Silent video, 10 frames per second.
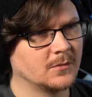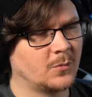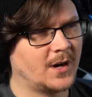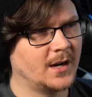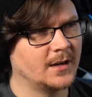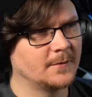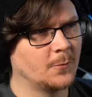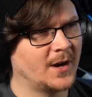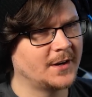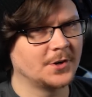Why
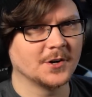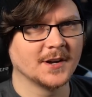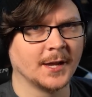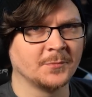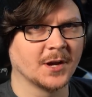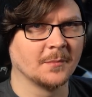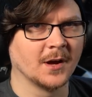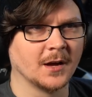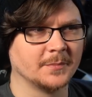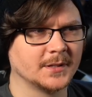did her name come
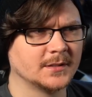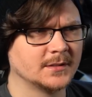up?